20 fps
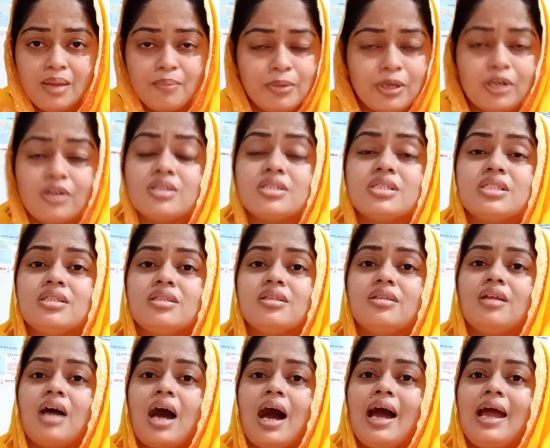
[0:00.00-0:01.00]
Because
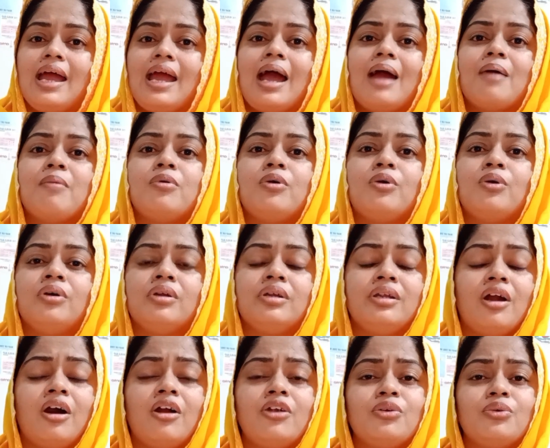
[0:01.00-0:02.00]
I am
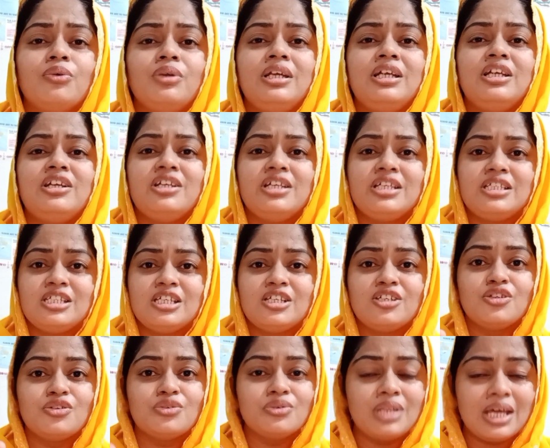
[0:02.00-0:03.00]
not only
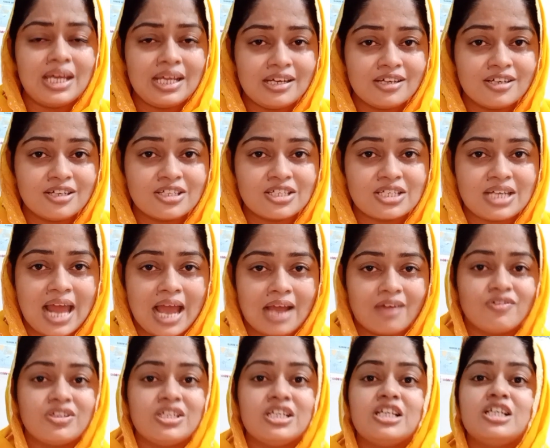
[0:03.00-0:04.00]
teaching you the English
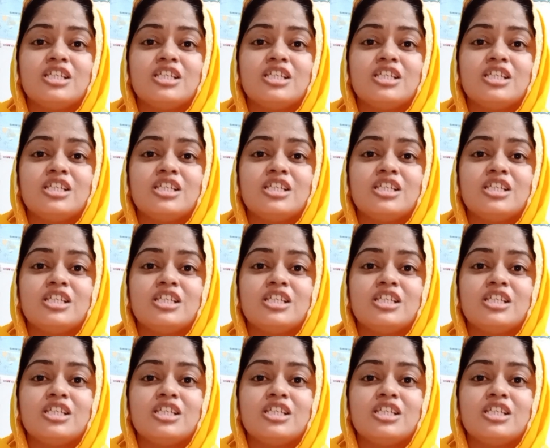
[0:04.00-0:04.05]
language,